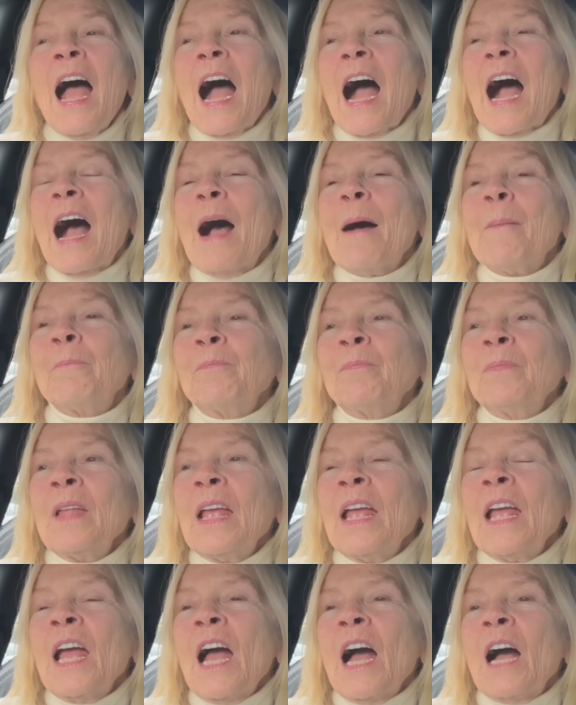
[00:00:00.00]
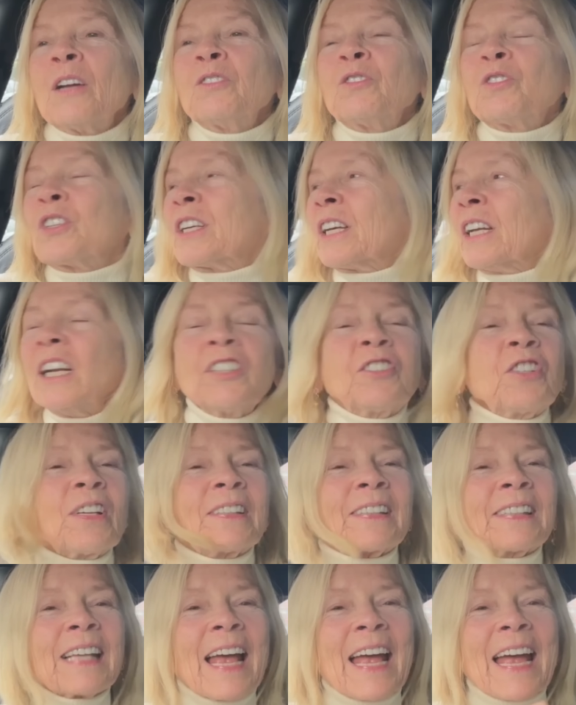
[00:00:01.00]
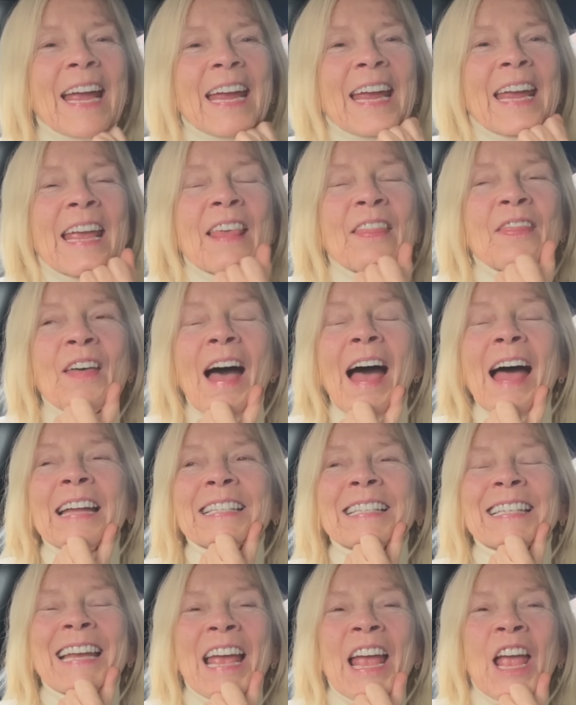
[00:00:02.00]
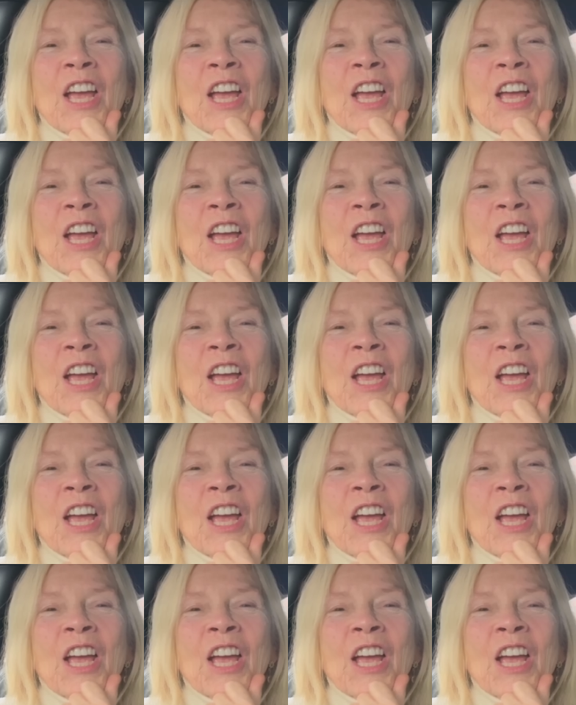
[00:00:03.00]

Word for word: Um, can I just say that